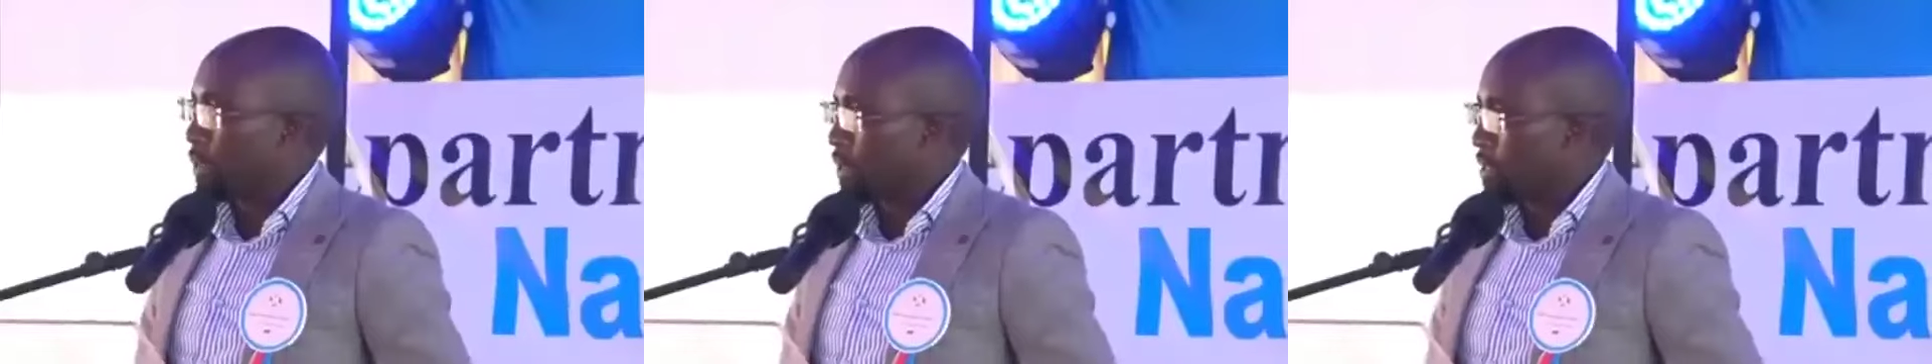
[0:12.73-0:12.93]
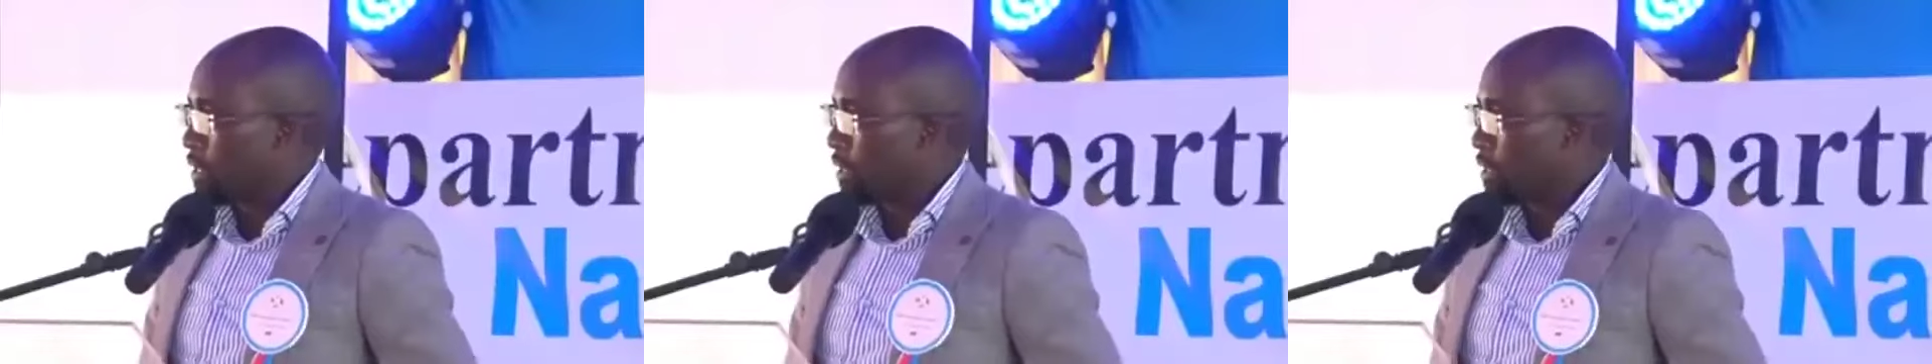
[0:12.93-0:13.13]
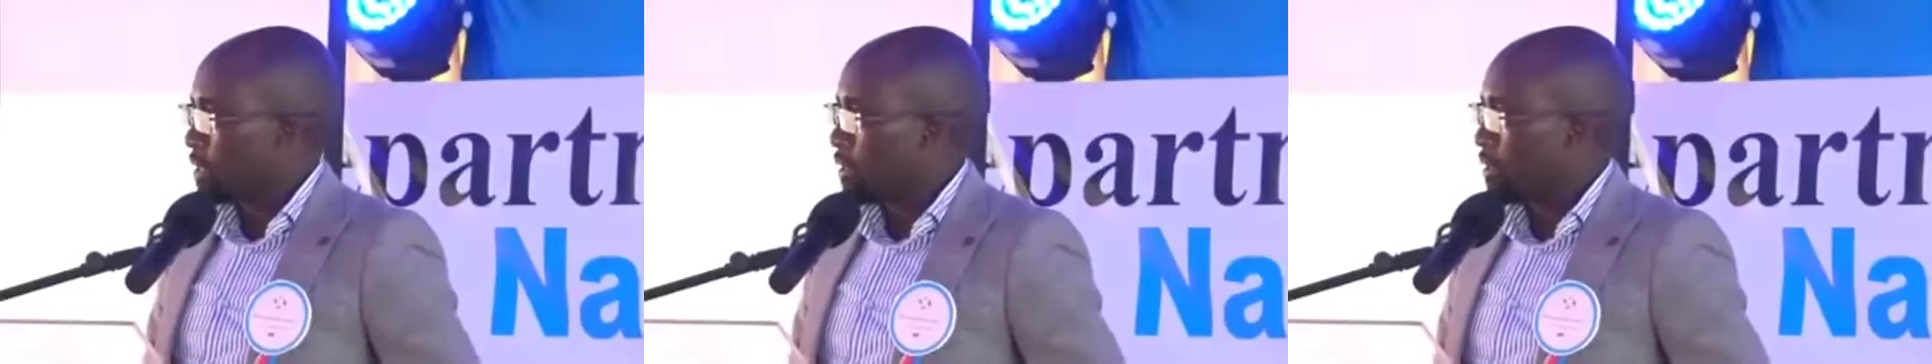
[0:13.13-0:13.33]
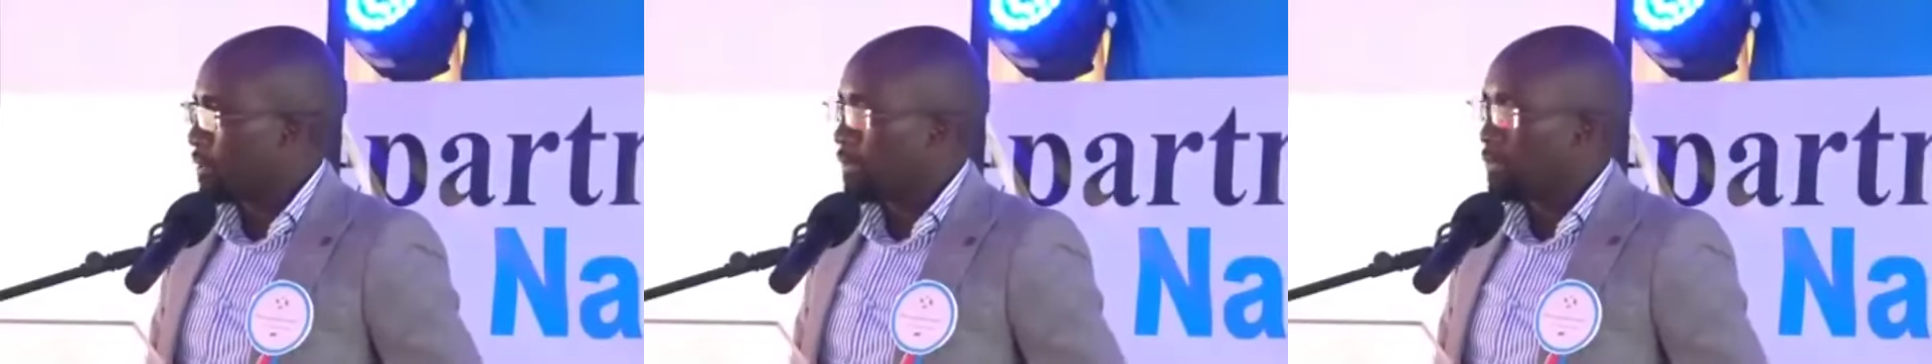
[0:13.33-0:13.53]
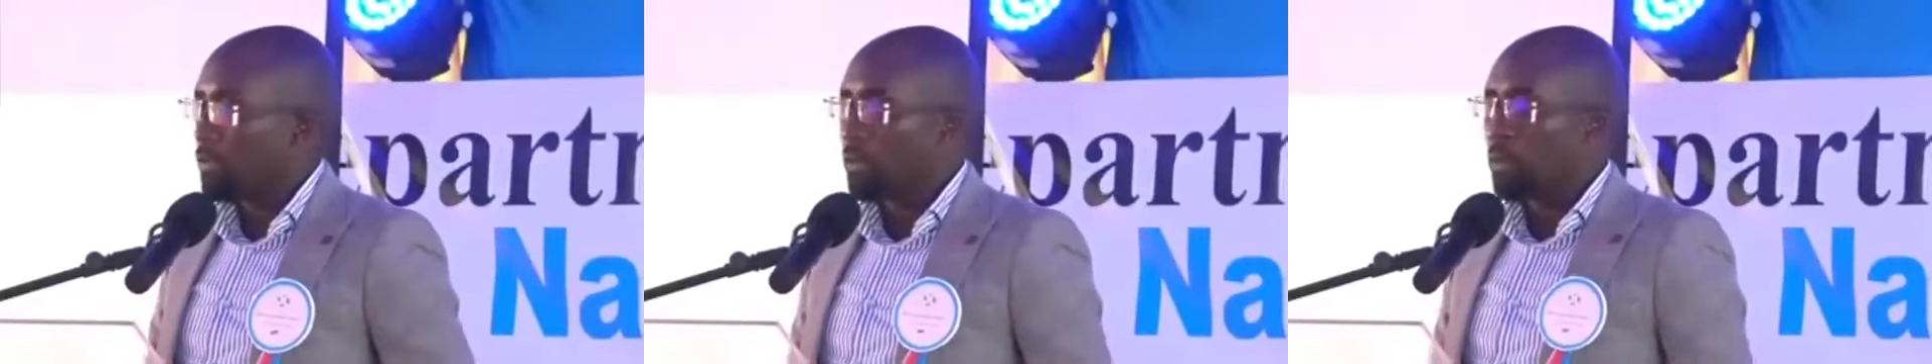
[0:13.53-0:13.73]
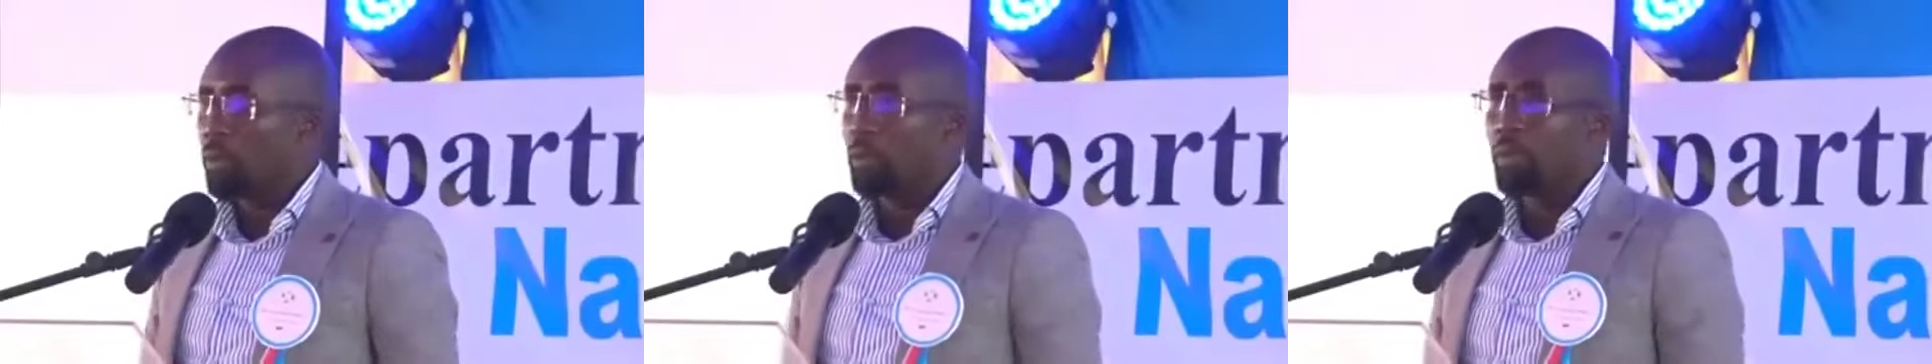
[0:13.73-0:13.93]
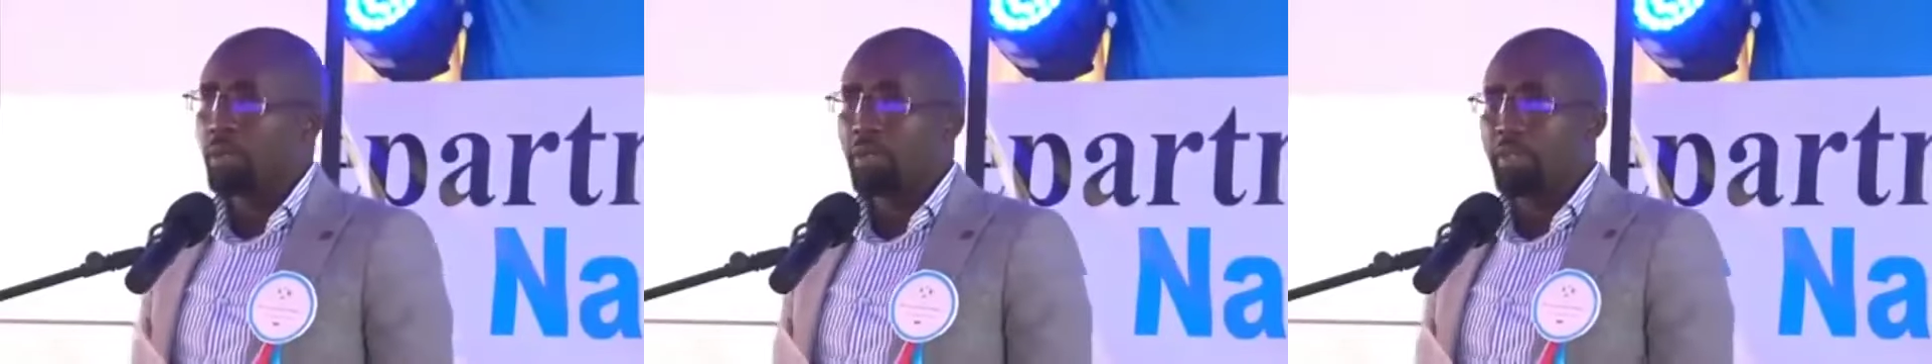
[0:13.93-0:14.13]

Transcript: president for